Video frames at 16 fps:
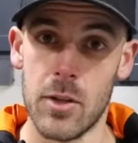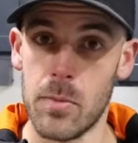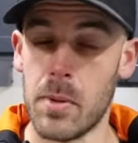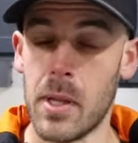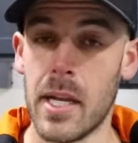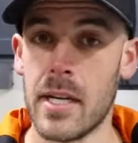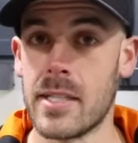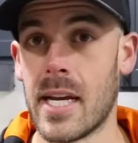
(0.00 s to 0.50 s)
I do
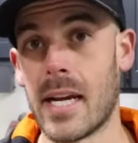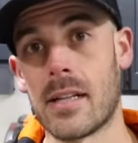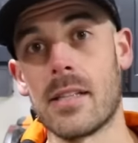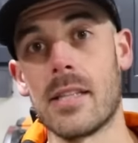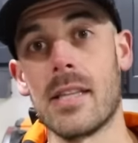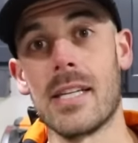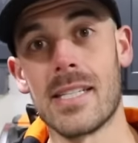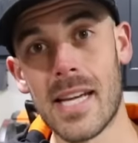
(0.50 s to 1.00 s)
plan on
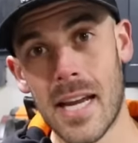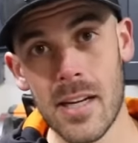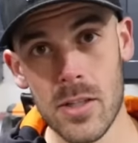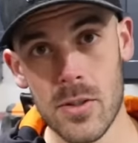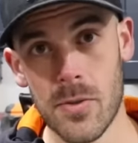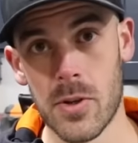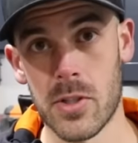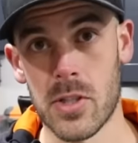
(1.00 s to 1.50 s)
tackling the 10
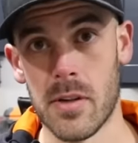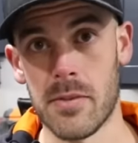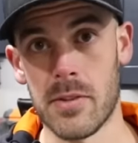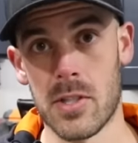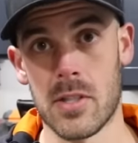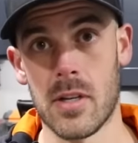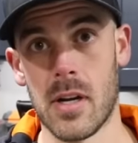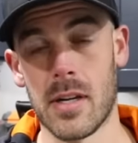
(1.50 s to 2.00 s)
inch version of
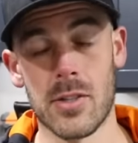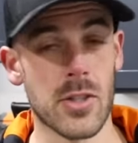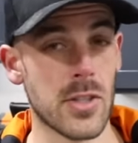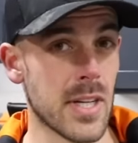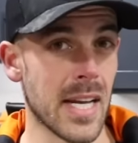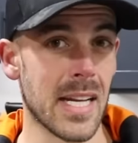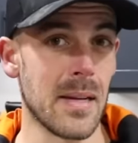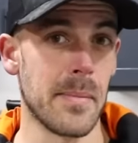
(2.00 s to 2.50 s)
this saw.
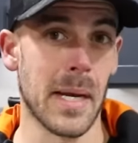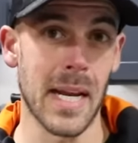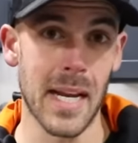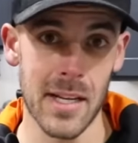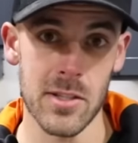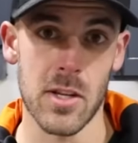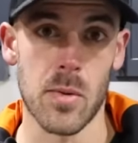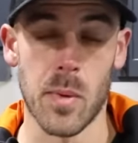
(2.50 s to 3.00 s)
just gotta get my
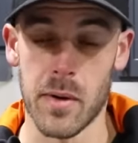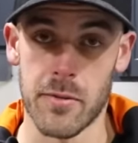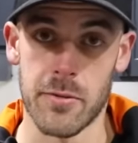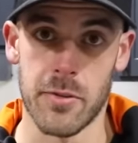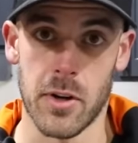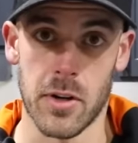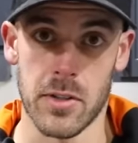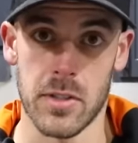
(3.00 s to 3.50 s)
hands on one
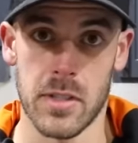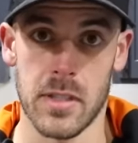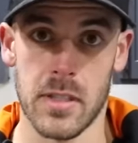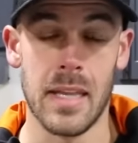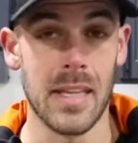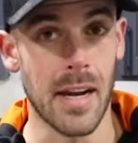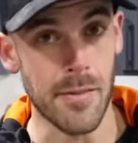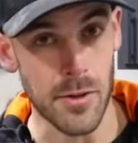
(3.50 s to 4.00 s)
first.
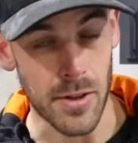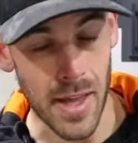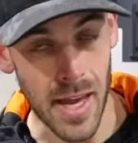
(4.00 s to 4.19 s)
And then after